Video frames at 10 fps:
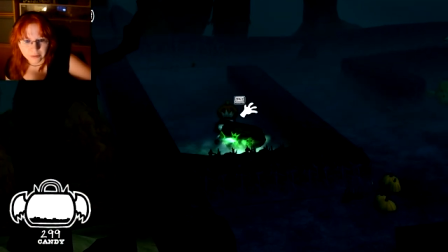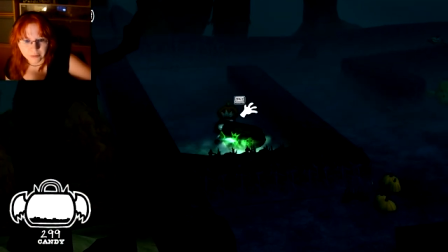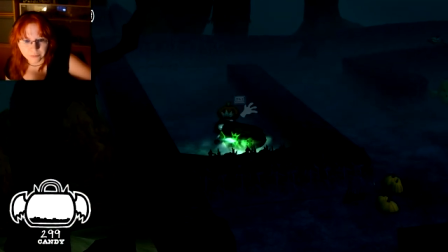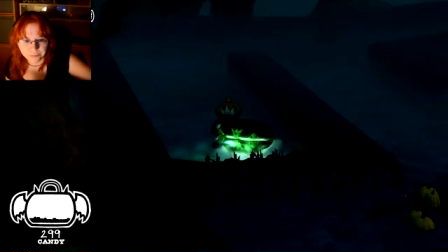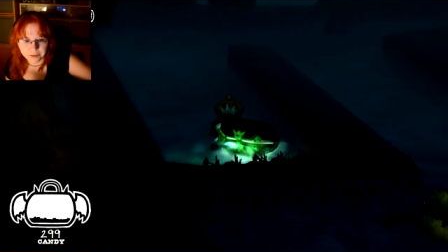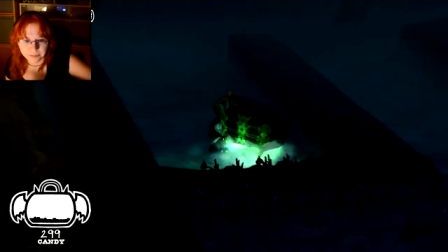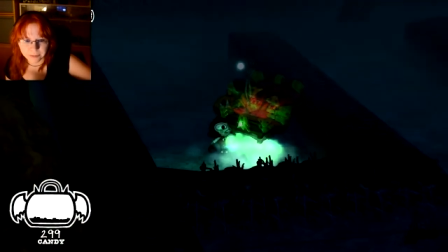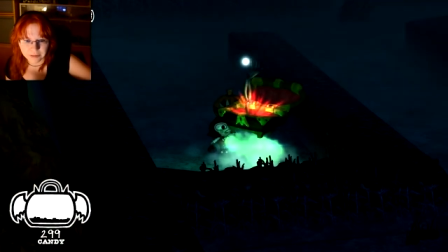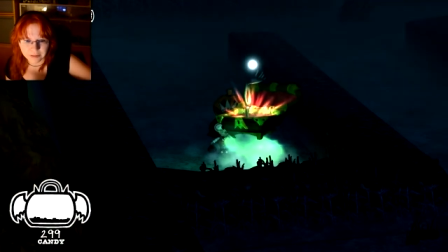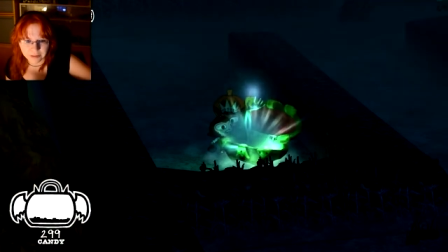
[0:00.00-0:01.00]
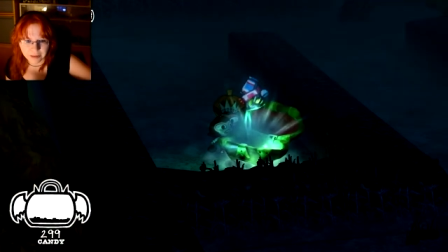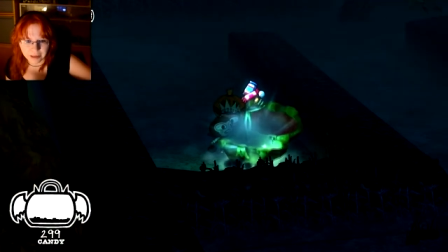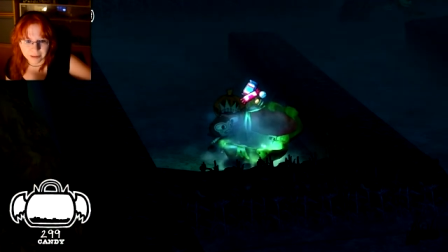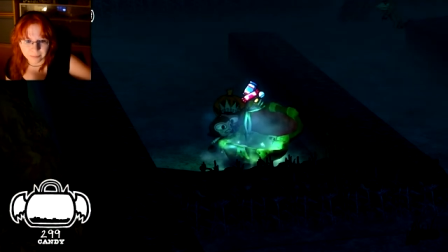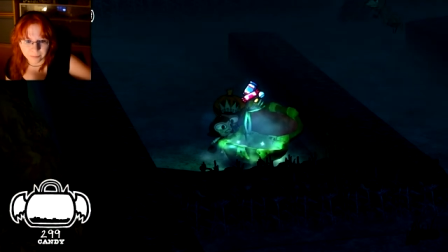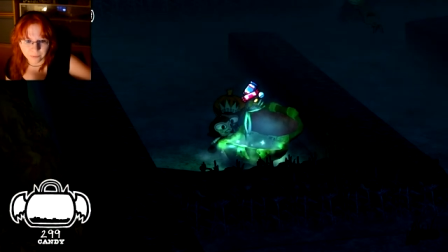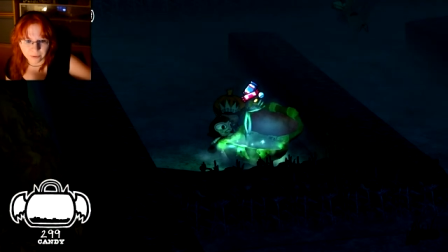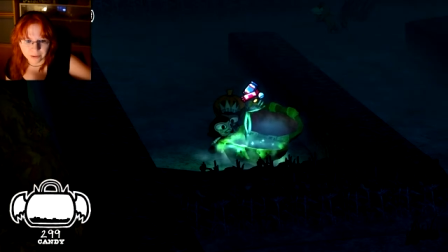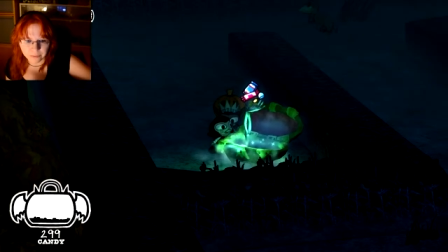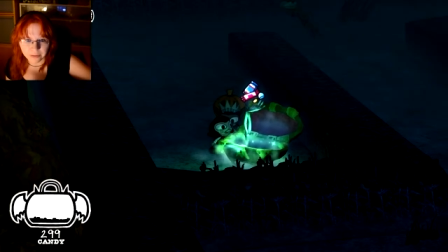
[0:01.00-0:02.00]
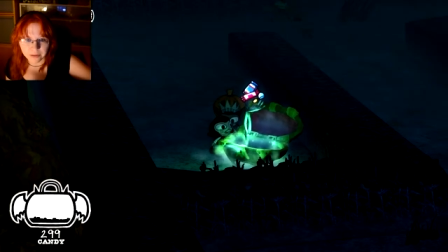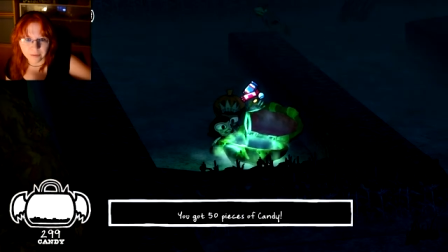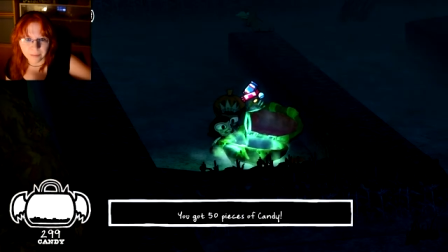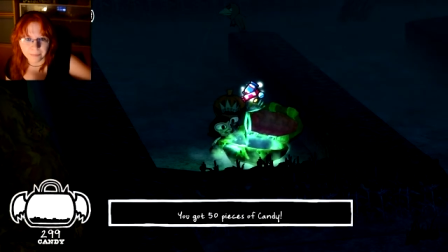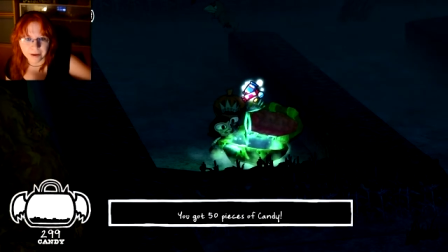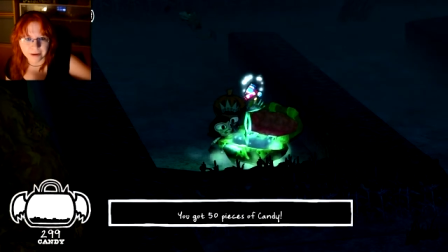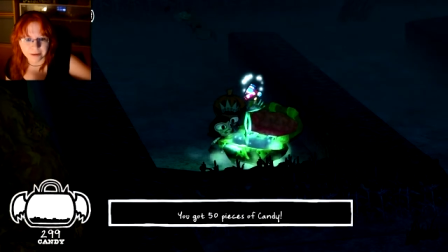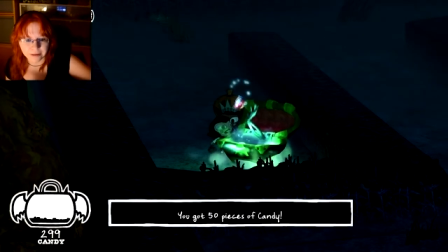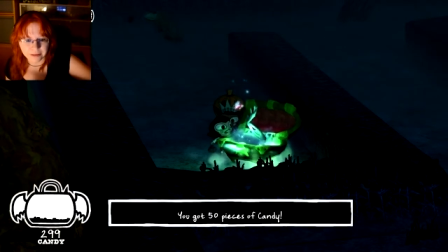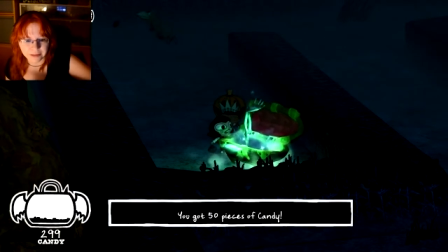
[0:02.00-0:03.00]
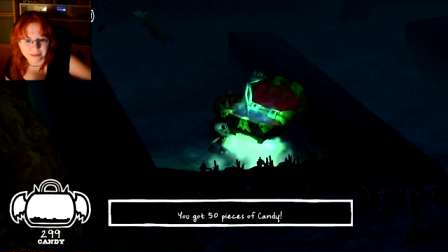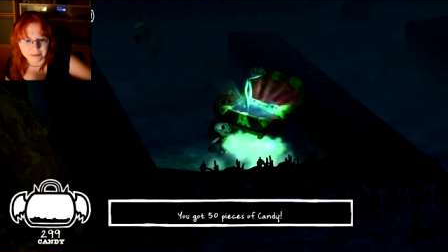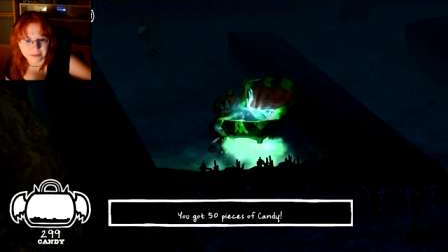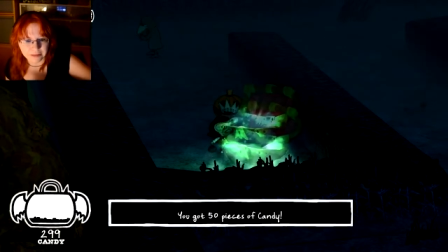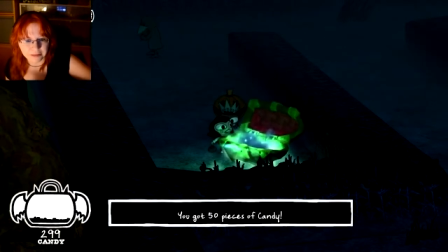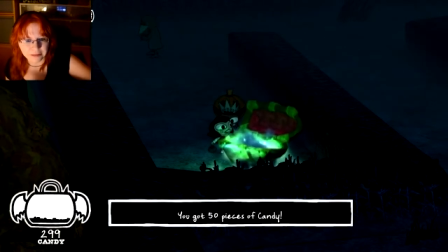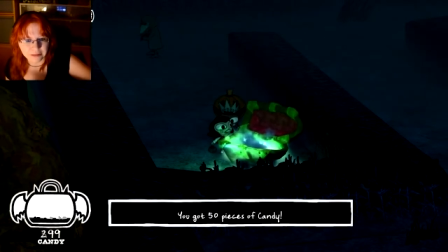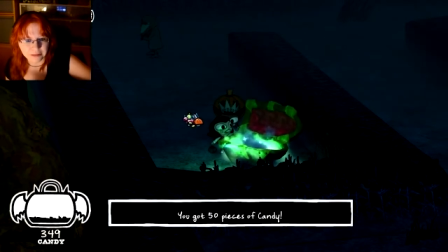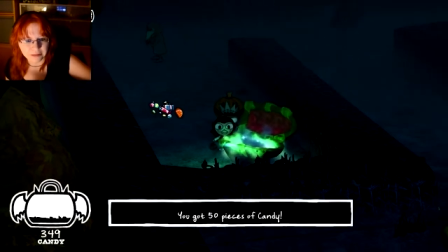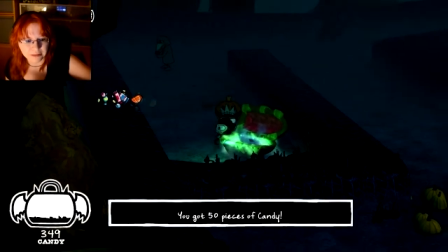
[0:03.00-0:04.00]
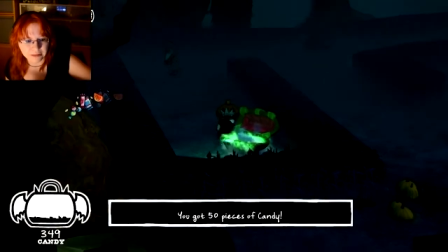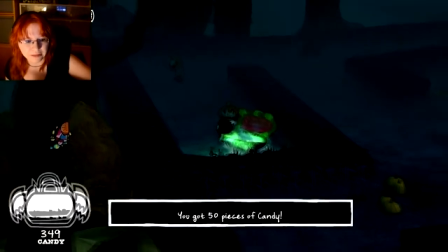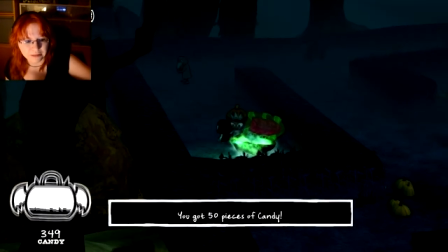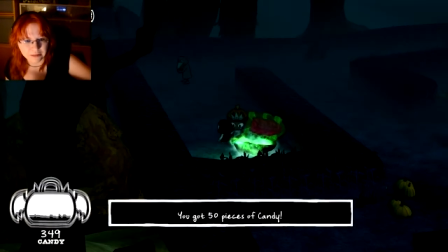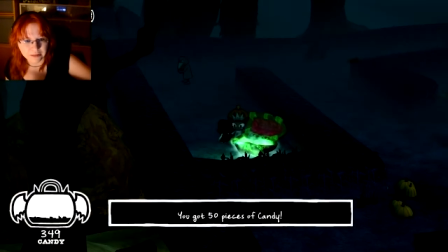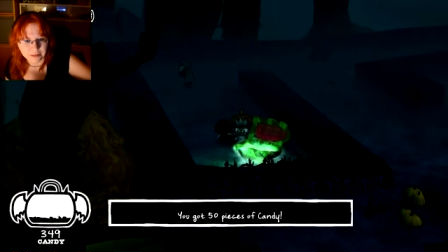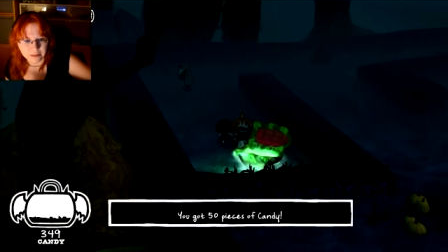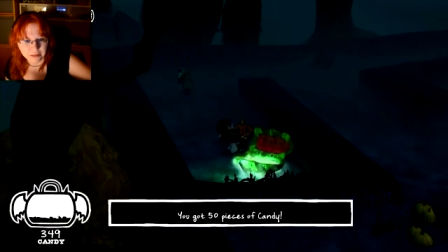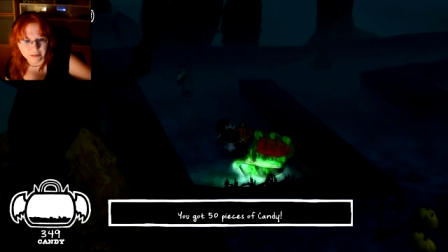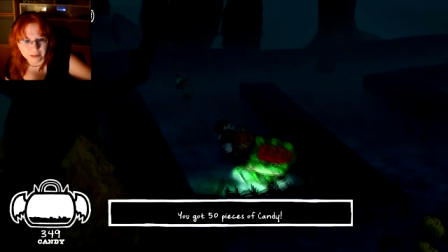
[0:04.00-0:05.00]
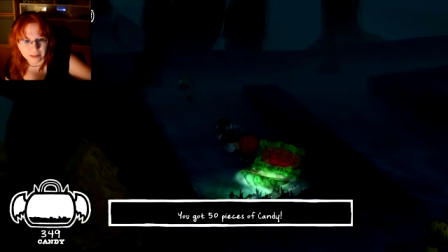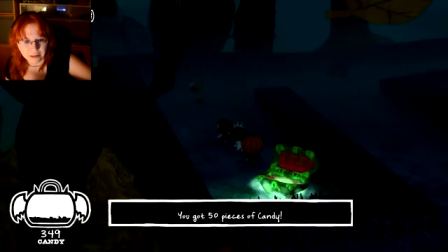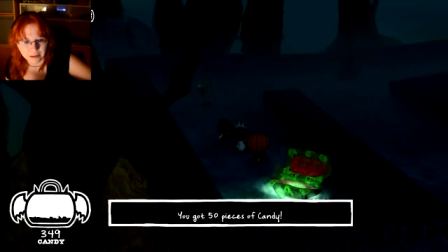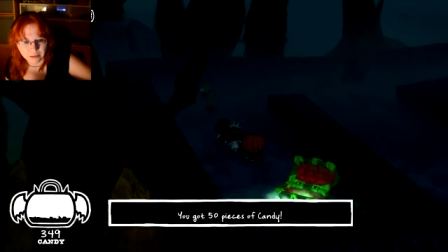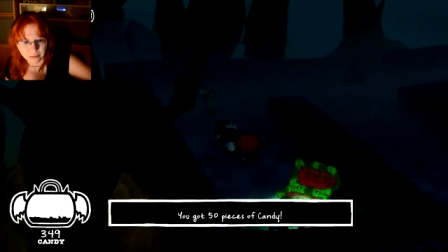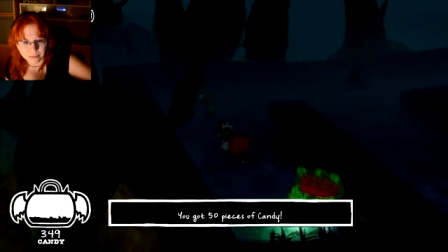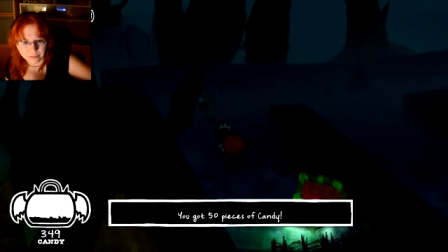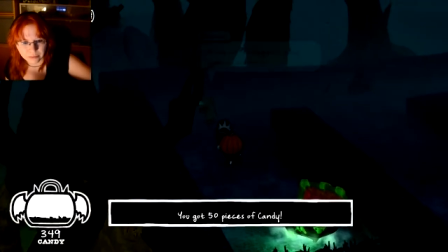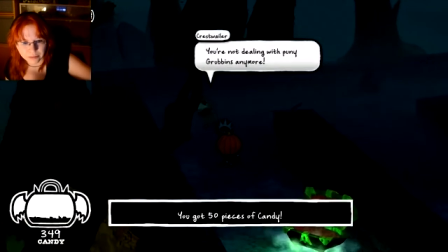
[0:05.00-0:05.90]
The first battle that I fight with the vampire. Yes, here he is. Hello.